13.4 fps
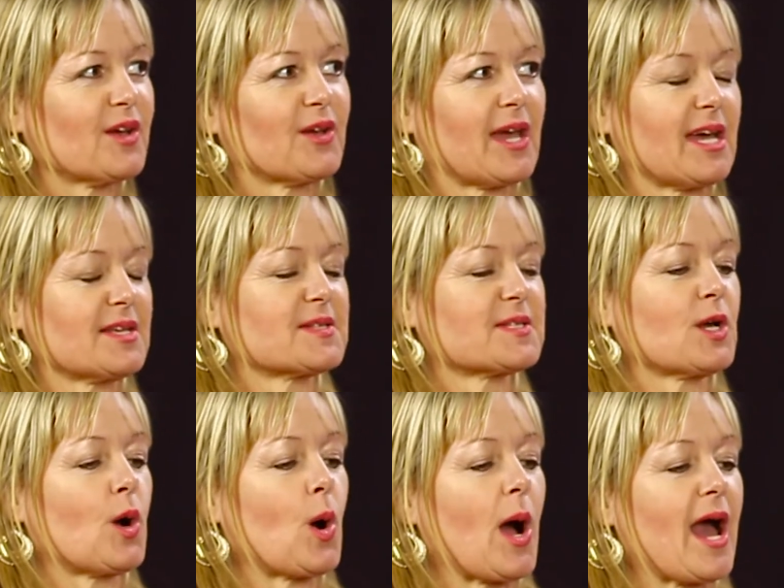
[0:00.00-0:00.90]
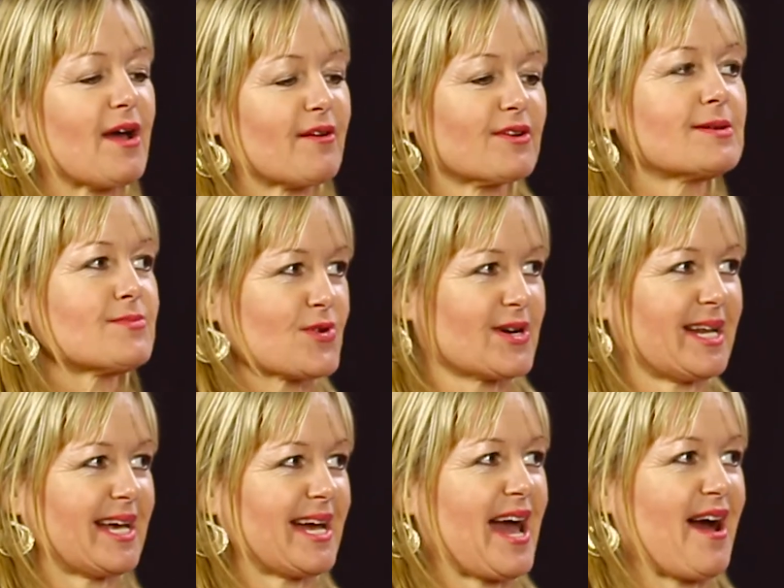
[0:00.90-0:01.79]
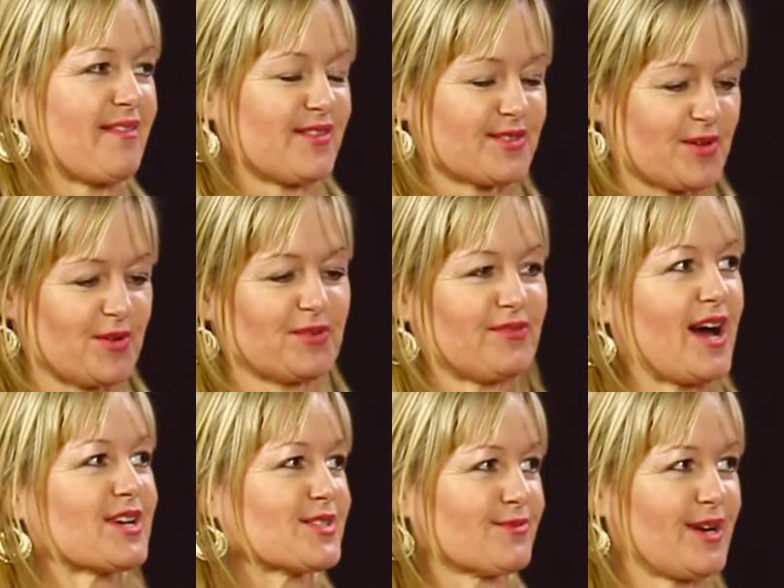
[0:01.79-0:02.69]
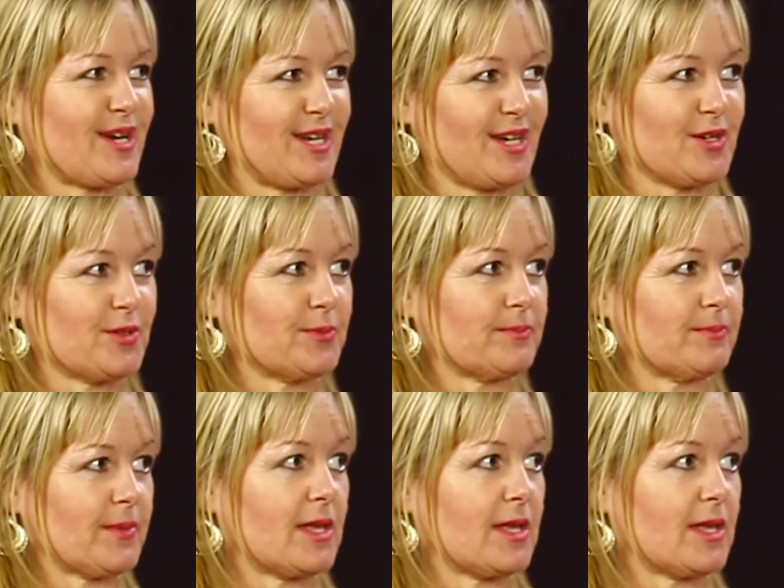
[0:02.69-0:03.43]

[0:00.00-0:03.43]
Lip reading: Okay, so every morning I had this old-fashioned radio,